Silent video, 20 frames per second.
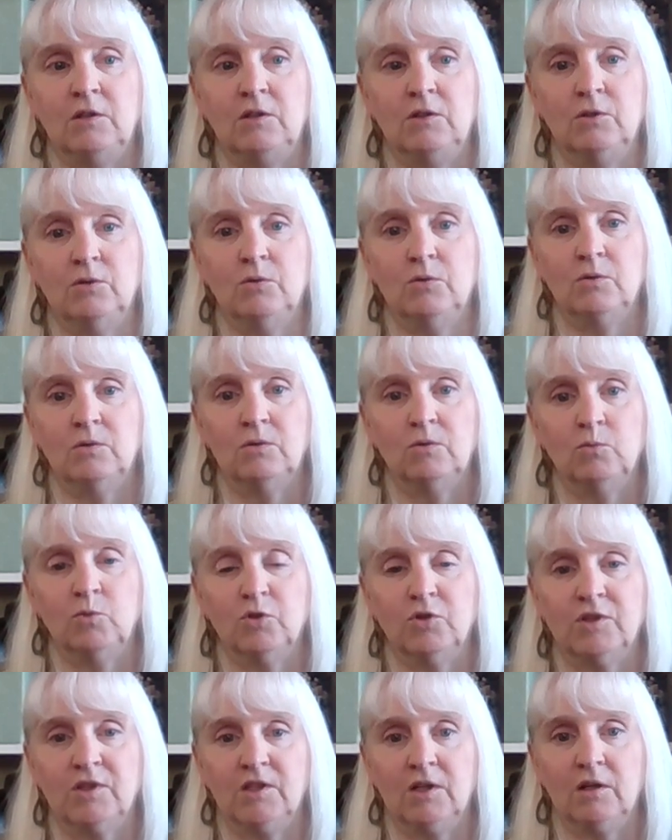you know, will
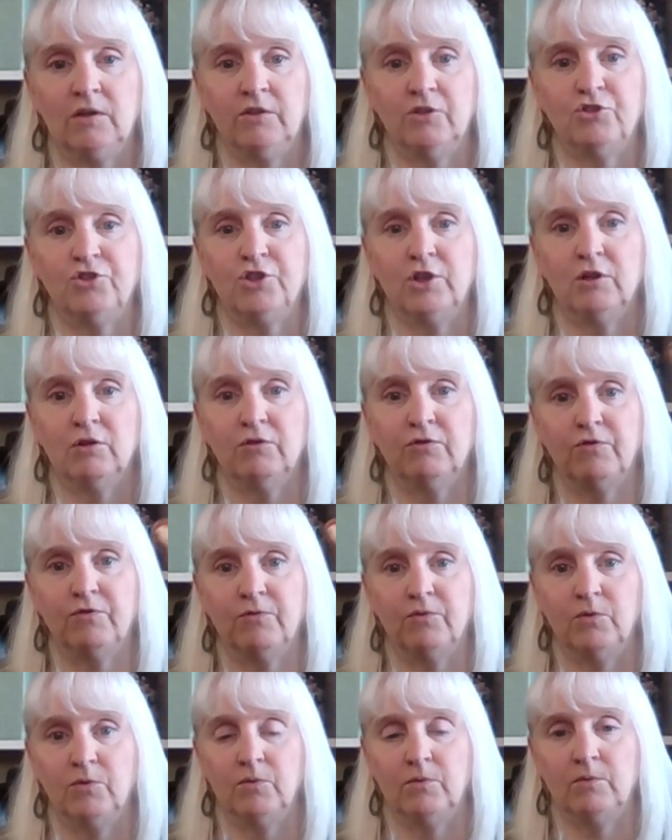sit on the shelf
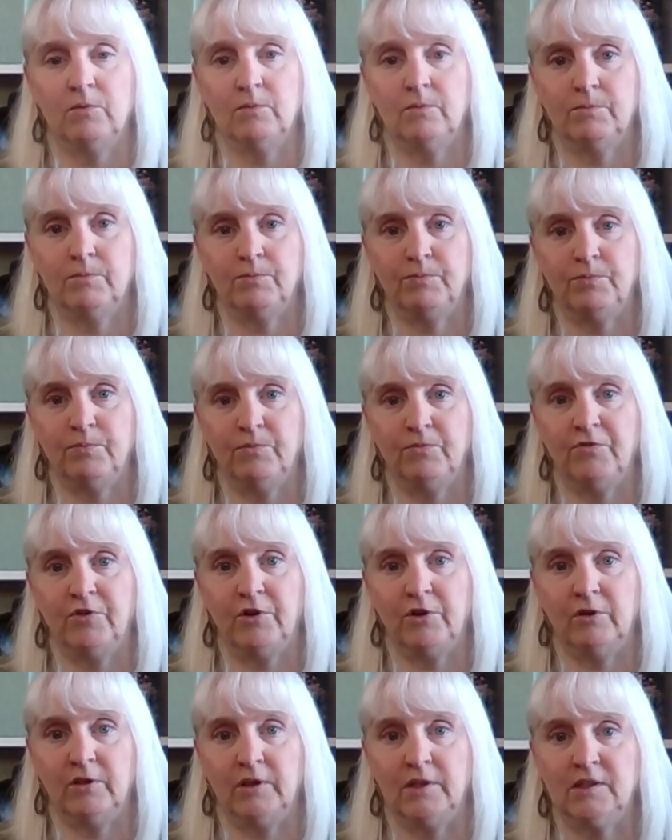
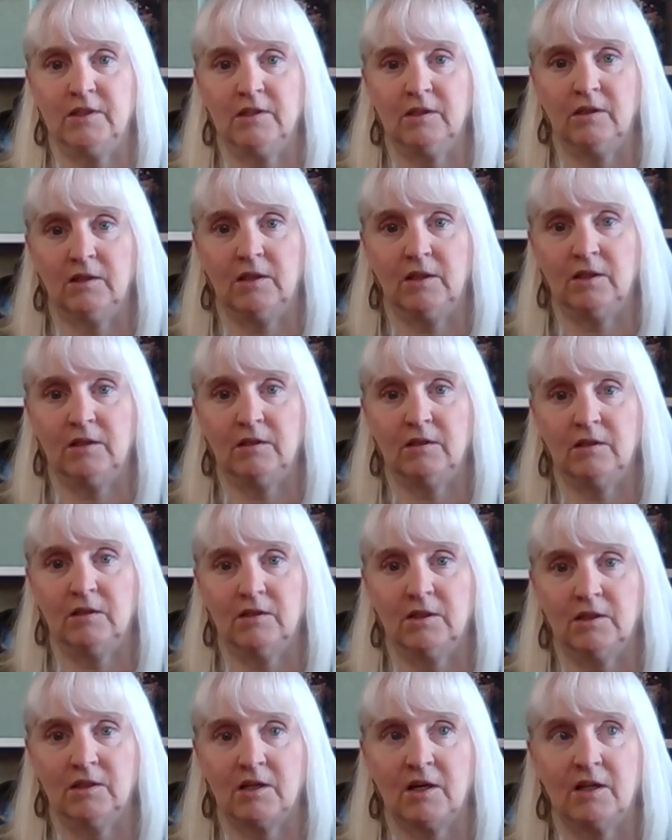fairly easily
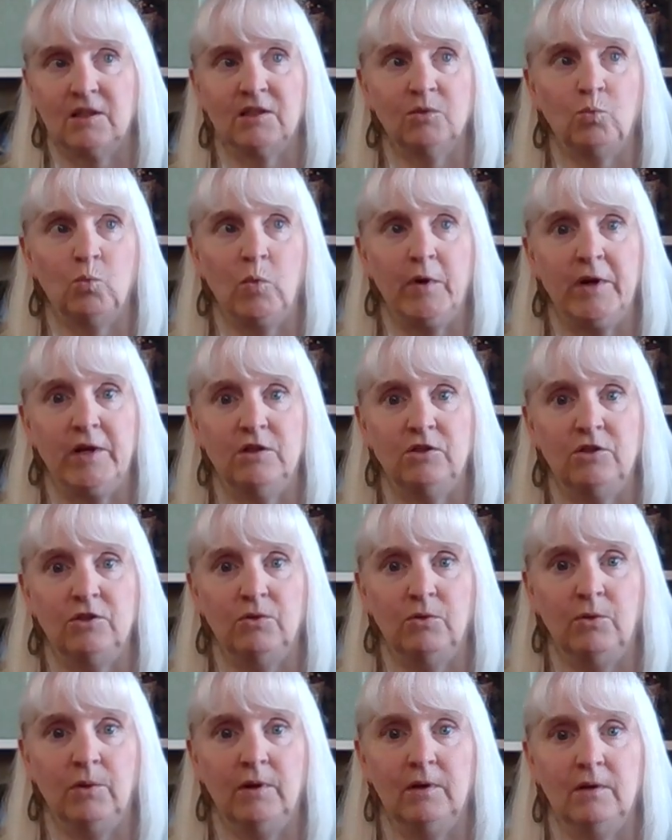because it's got some weight
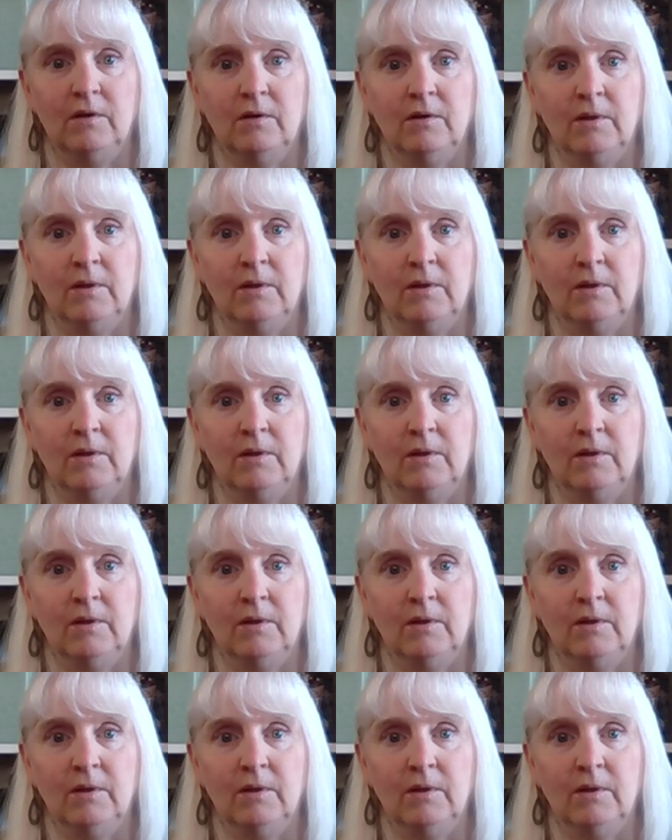to it.